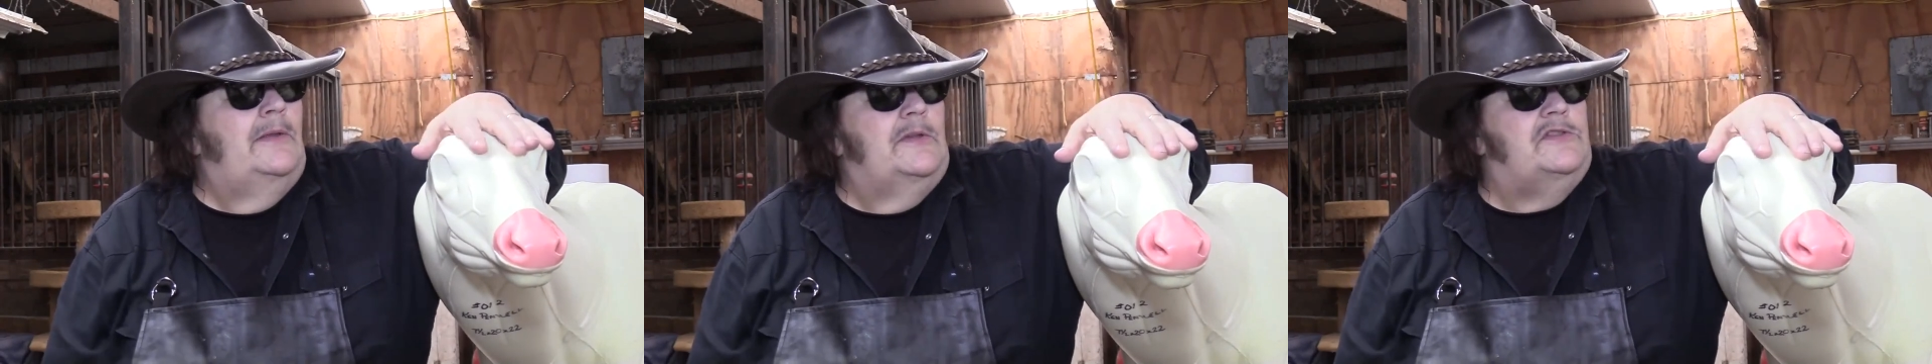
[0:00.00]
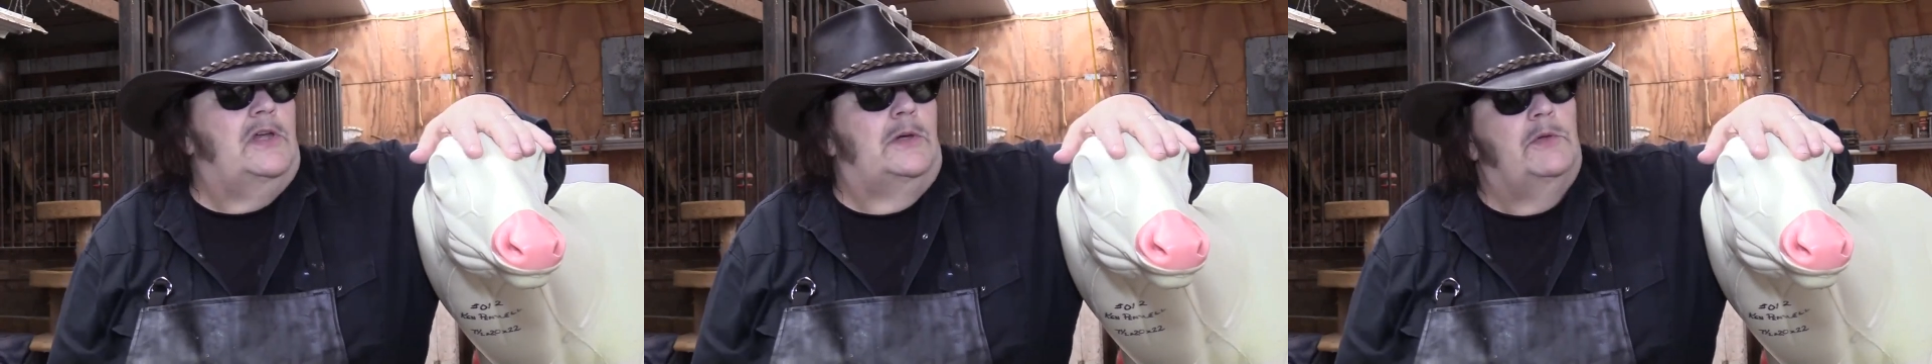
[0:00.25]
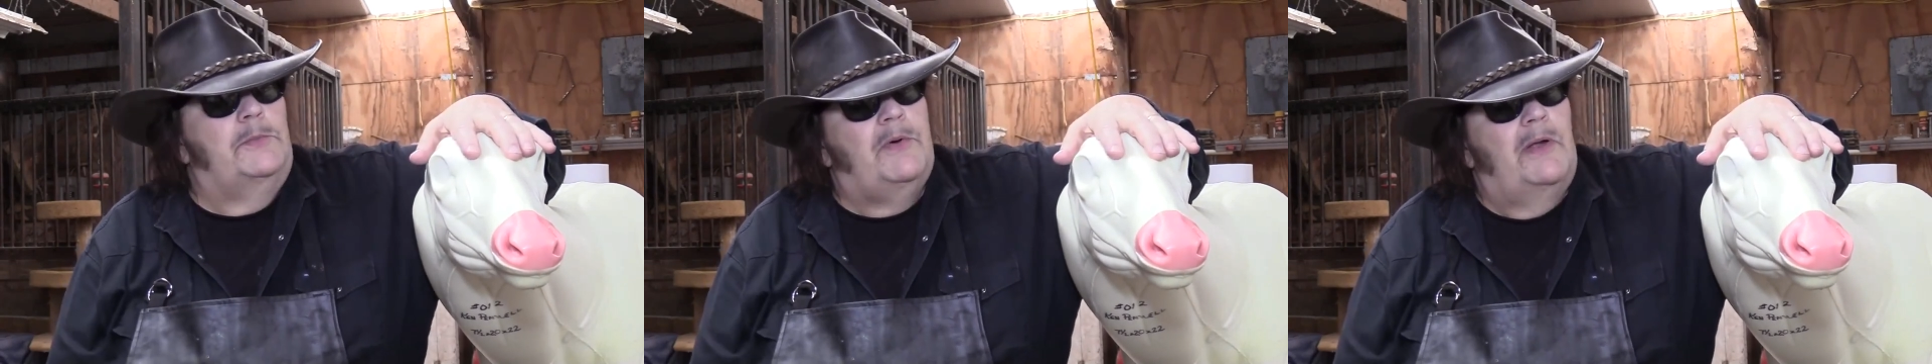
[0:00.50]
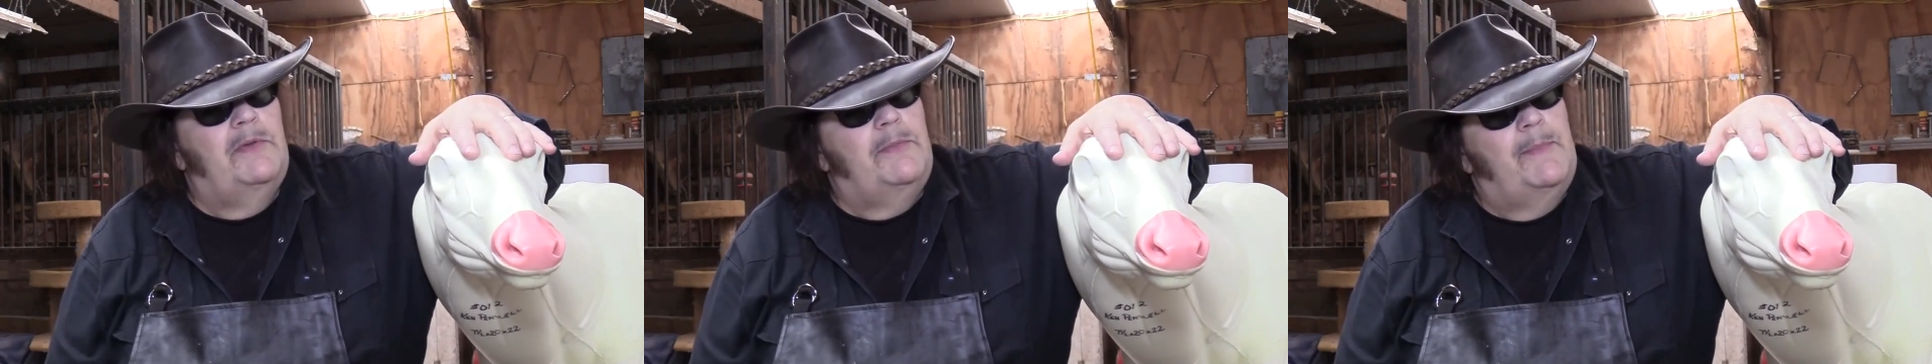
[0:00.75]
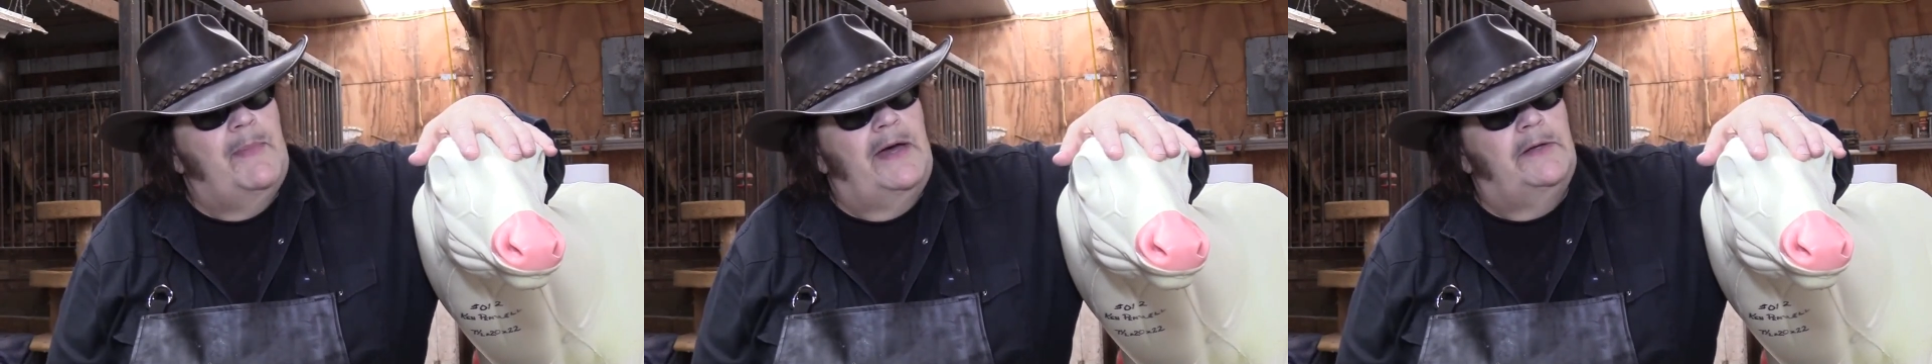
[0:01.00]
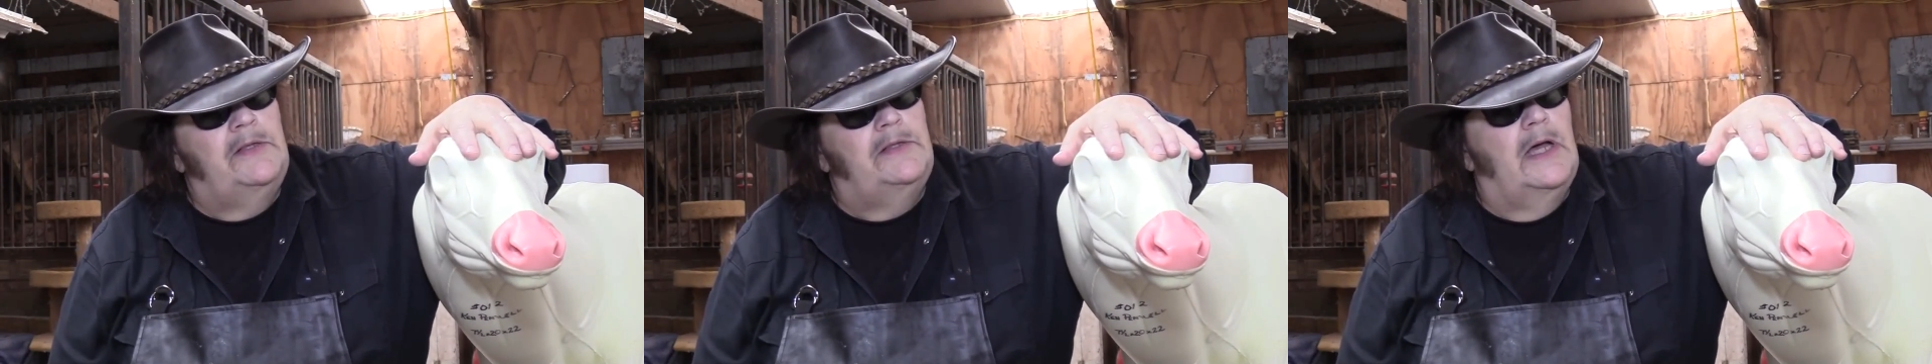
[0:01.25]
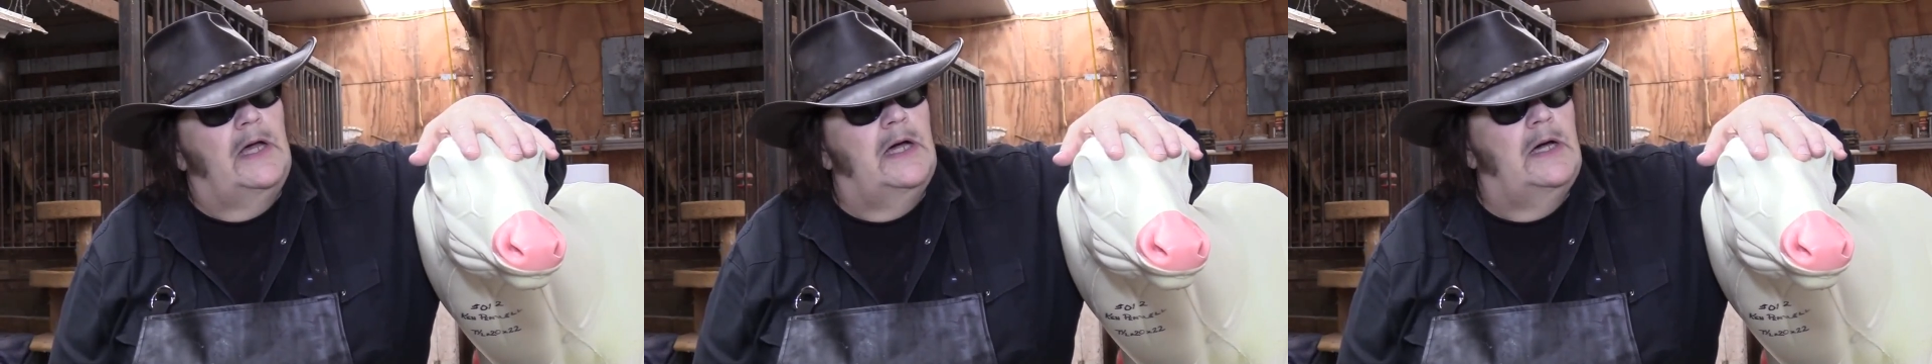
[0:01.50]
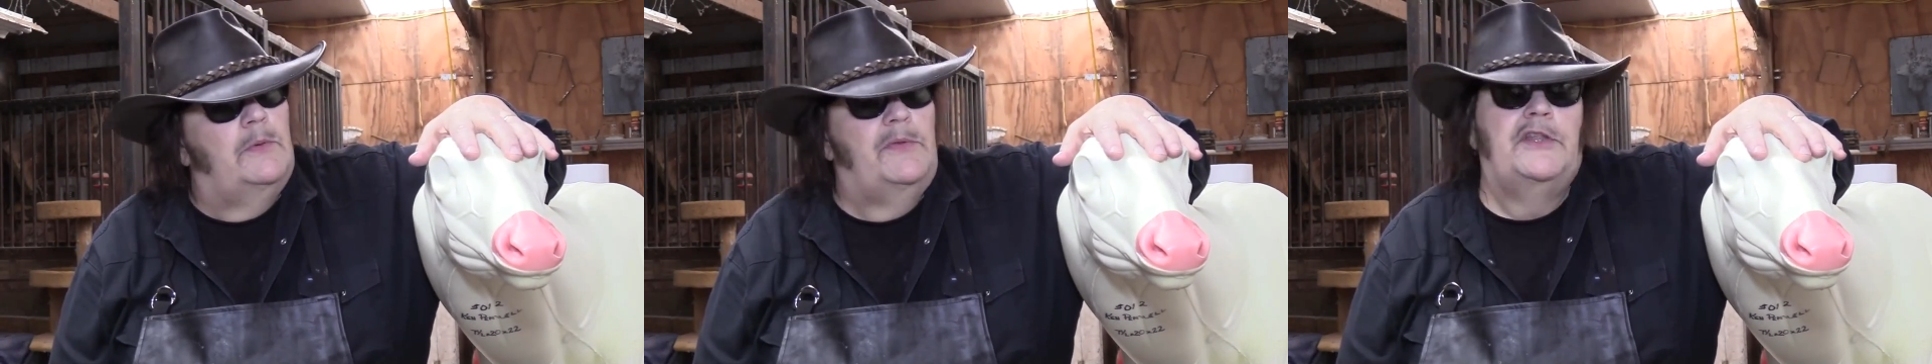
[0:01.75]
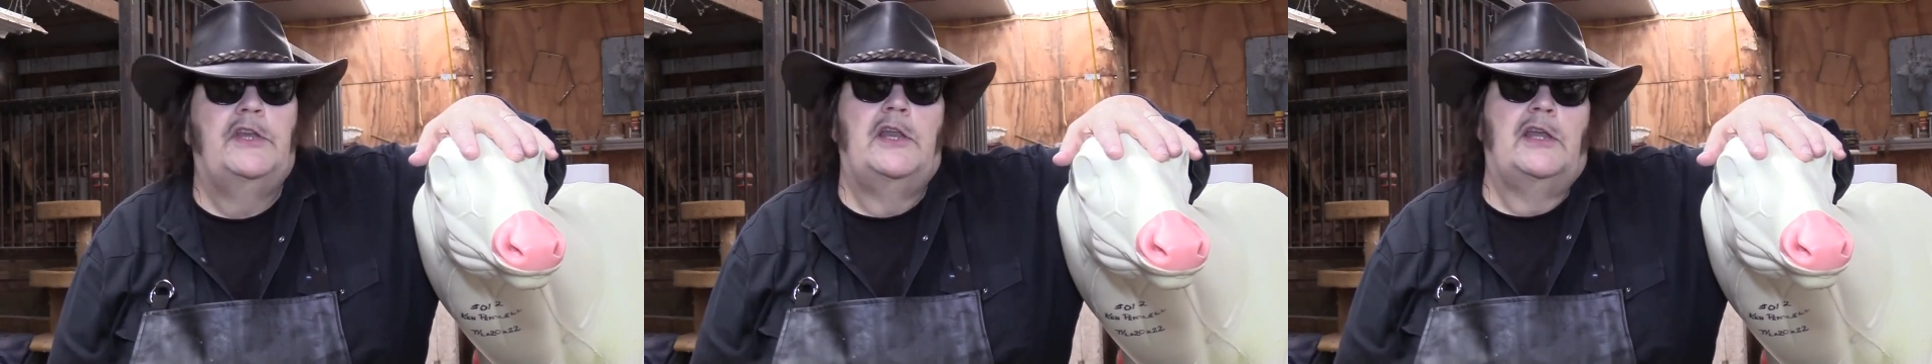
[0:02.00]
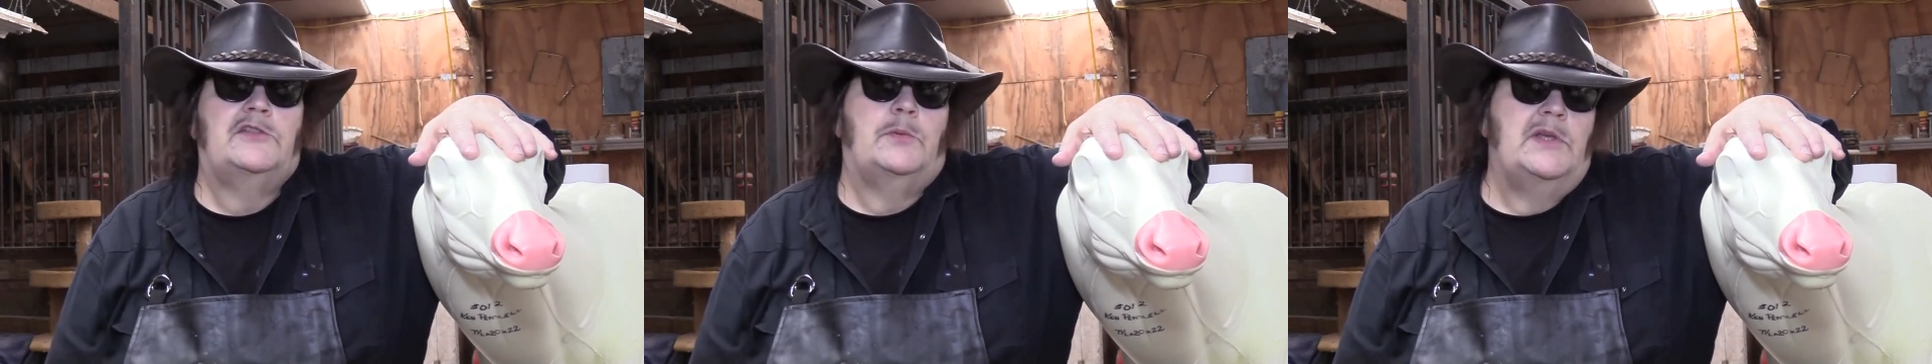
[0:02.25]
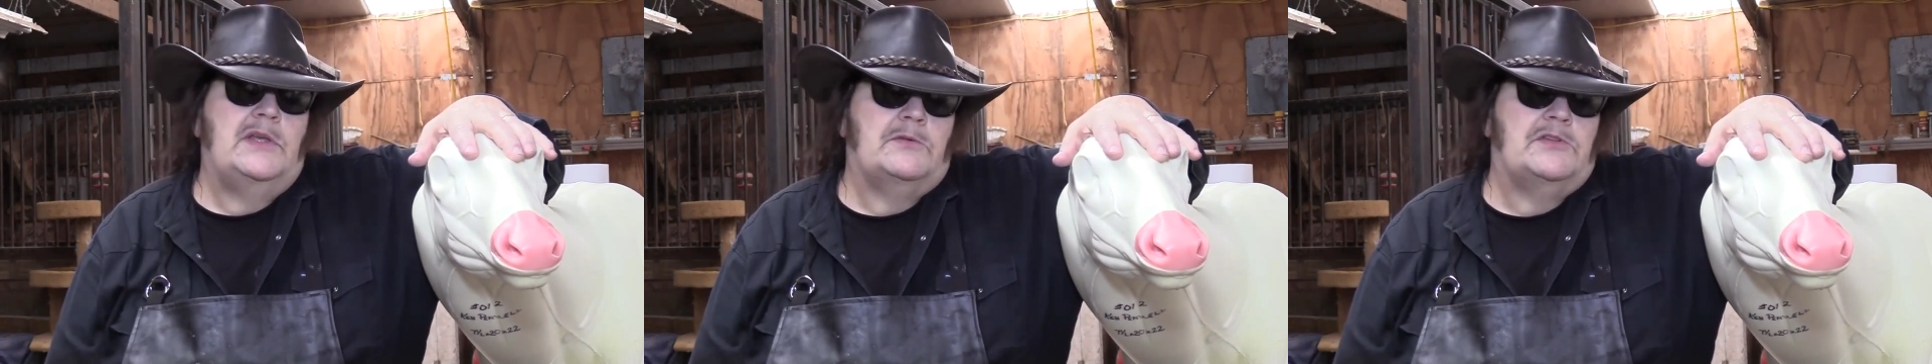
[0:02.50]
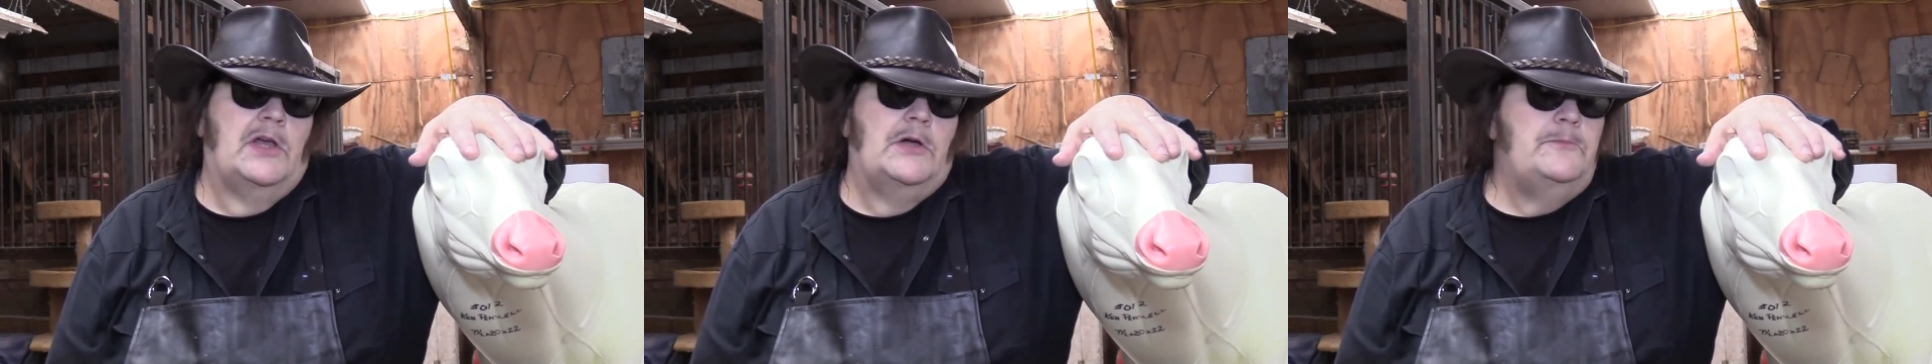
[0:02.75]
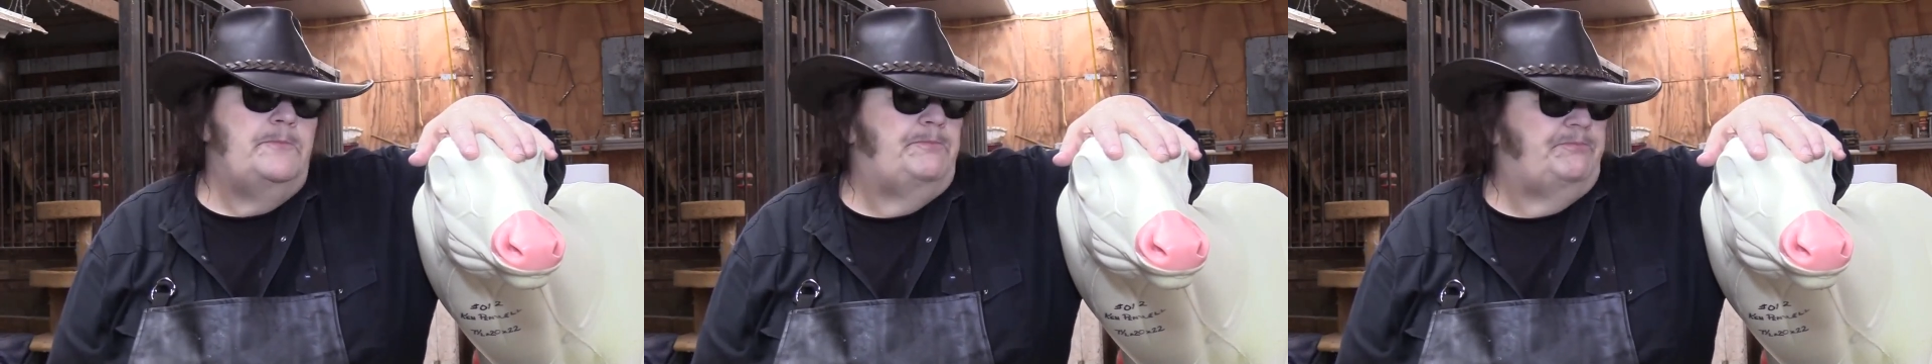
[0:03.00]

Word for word: This deer will probably be mounted uh, within the next week or so.